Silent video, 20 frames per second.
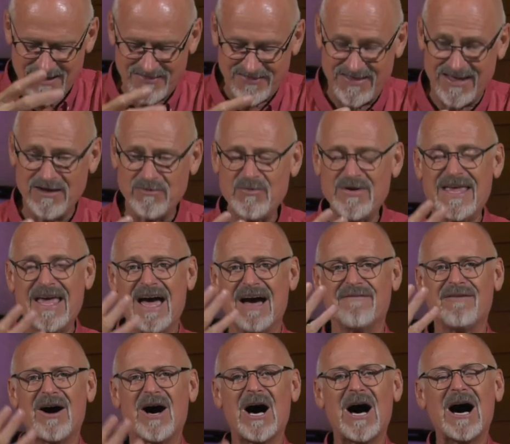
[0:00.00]
Then we
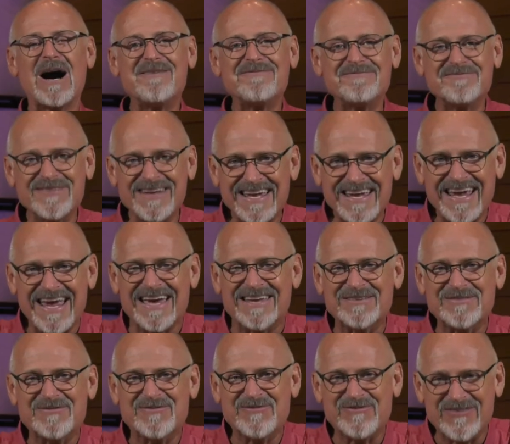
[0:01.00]
have Hophni
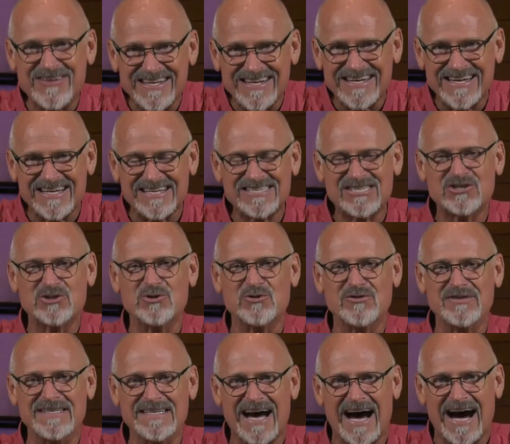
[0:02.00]
and Phinehas
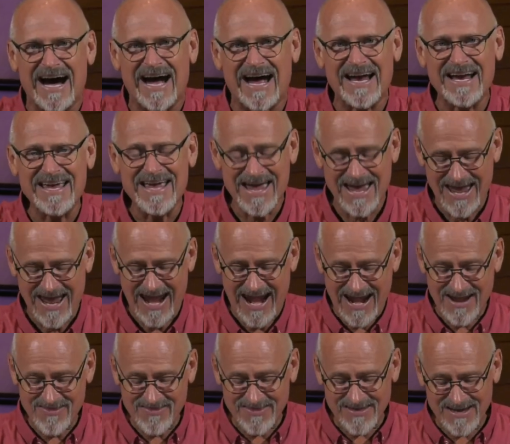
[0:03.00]
who die.
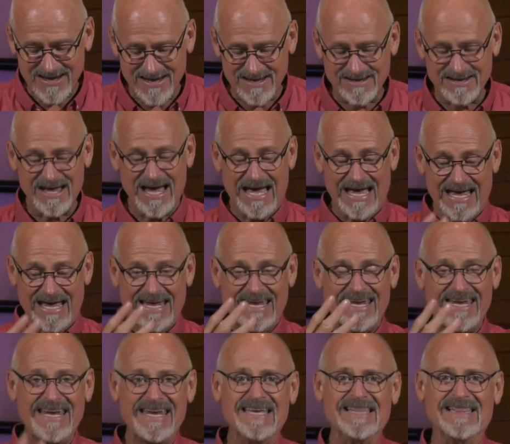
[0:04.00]
And then
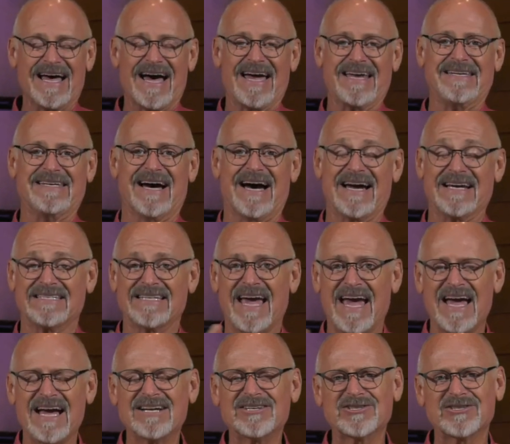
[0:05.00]
Eli dies.
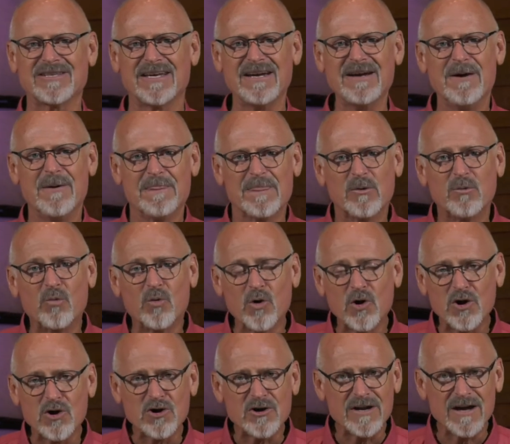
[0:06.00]
Actually,
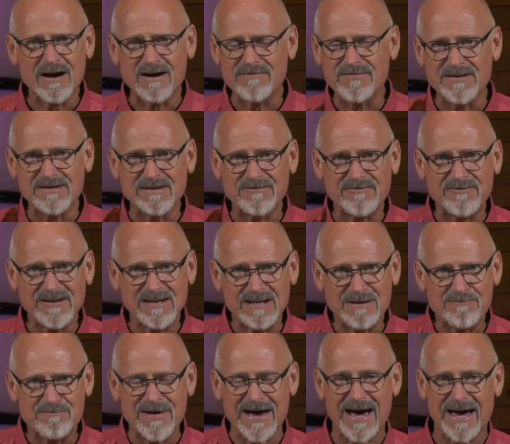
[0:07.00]
word of the defeat
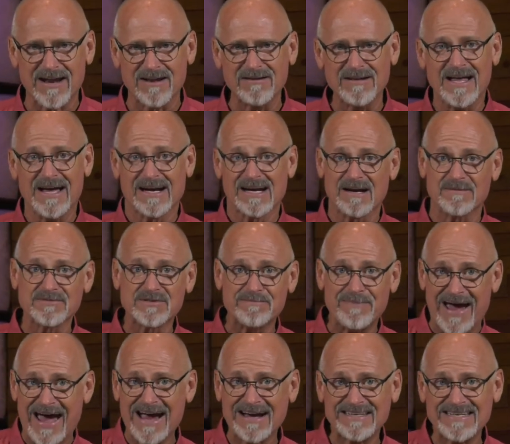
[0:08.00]
in battle comes
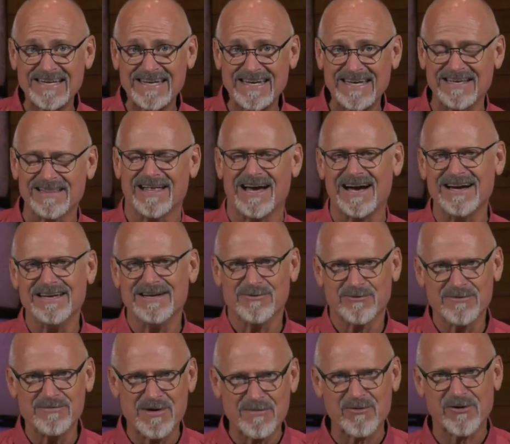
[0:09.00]
back to Eli.
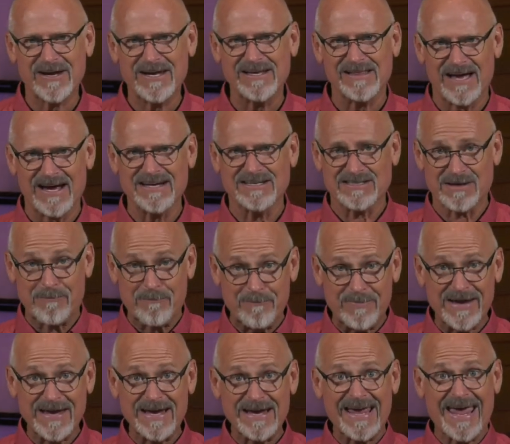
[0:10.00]
Remember Eli, he's a
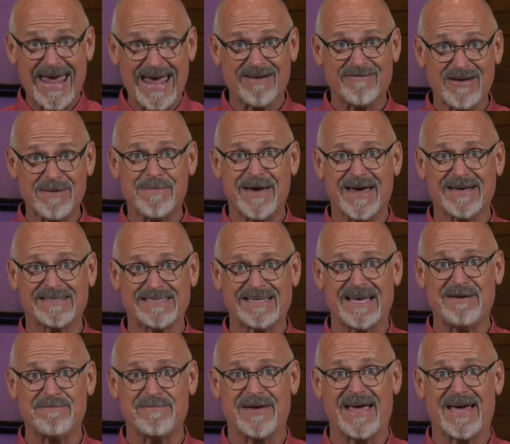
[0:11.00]
big, heavy
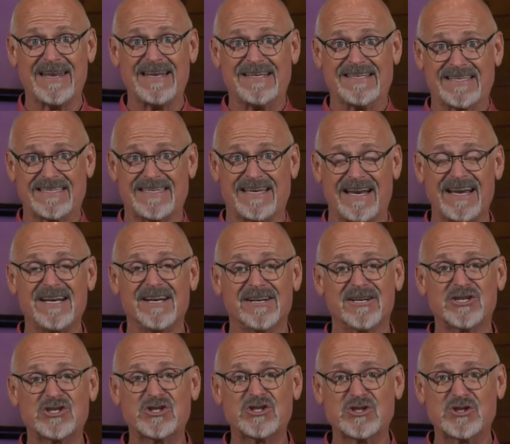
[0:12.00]
set man. He's sitting
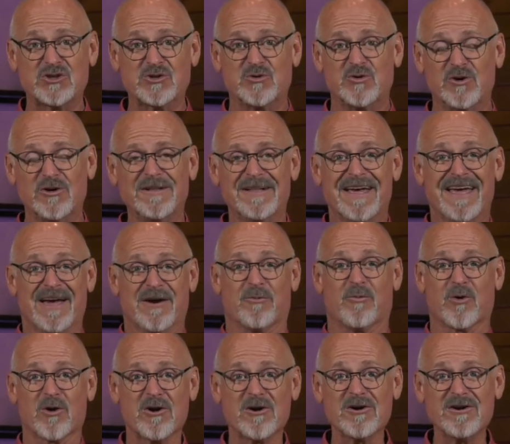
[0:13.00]
on a stool.
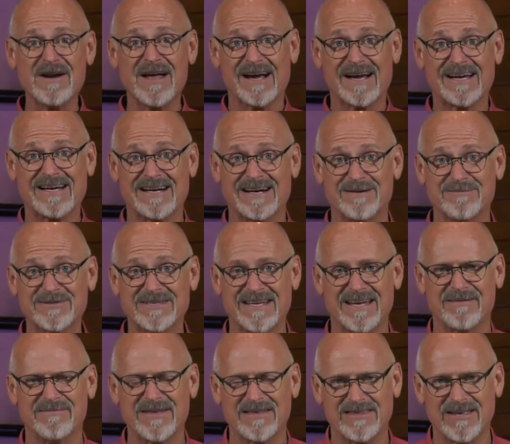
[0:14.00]
Word comes to
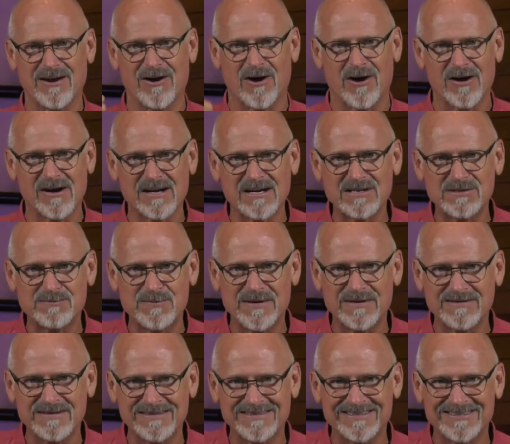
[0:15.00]
him that the Ark has
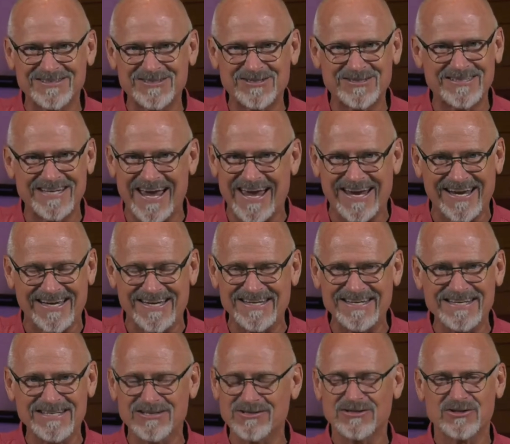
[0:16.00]
been
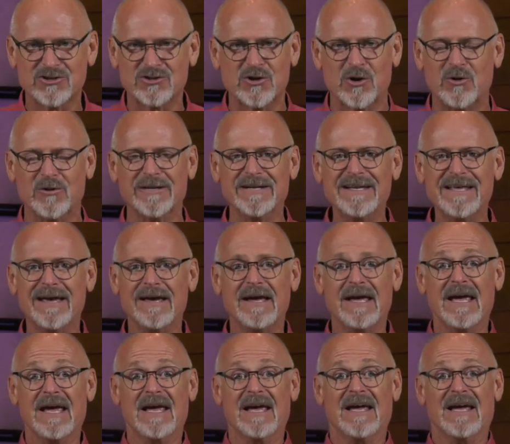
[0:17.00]
taken, stolen.
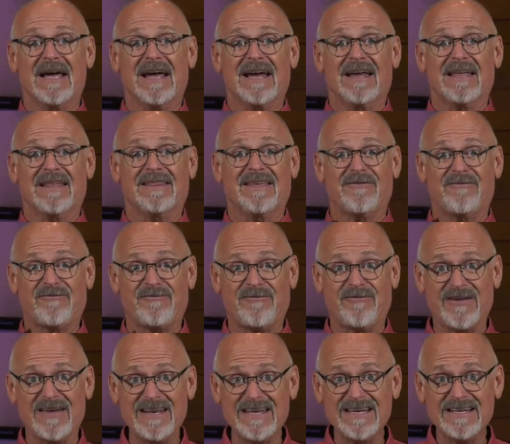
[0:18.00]
That
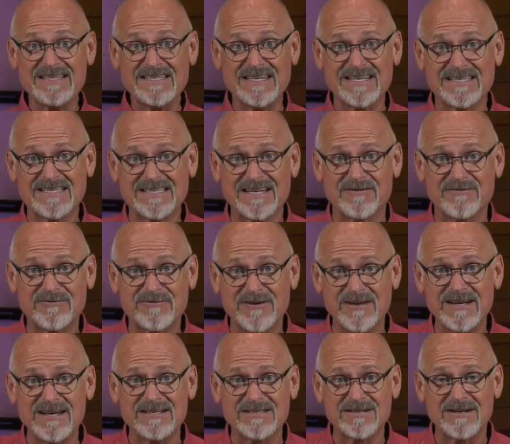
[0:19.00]
Phinehas, his son
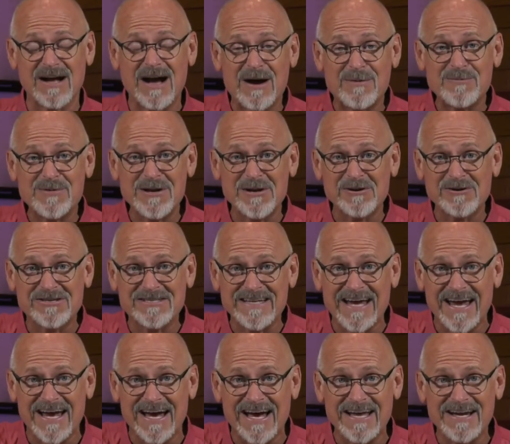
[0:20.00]
Phinehas and Hophni are
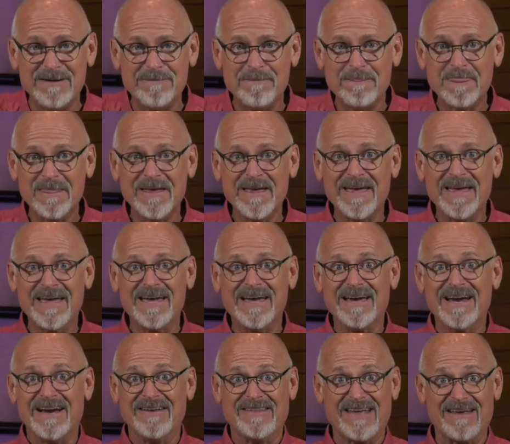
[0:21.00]
dead.
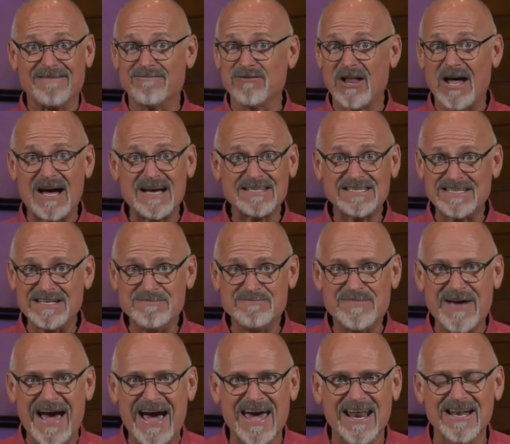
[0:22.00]
They've lost in
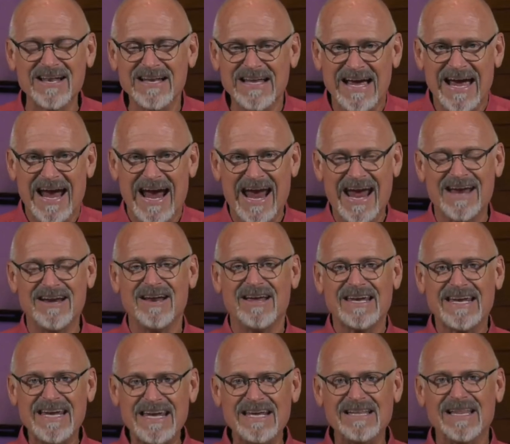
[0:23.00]
battle, and
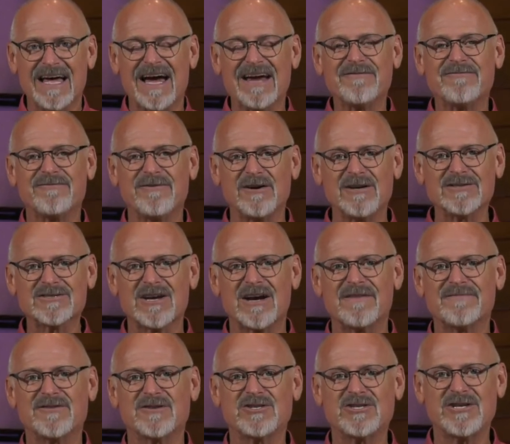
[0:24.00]
Eli falls
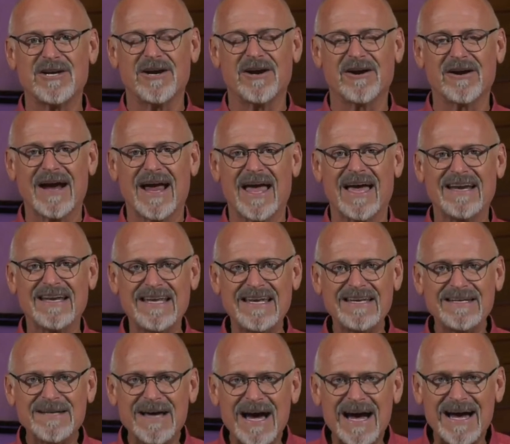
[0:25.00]
off the chair and
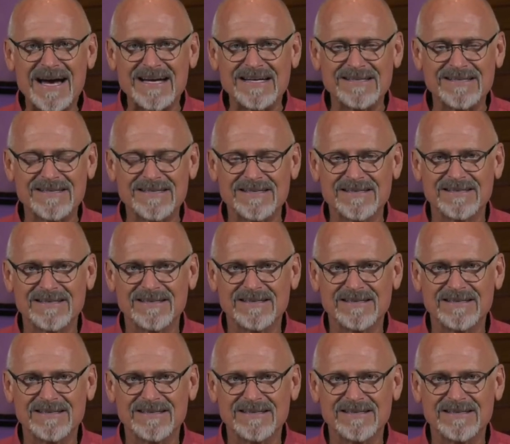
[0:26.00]
he dies.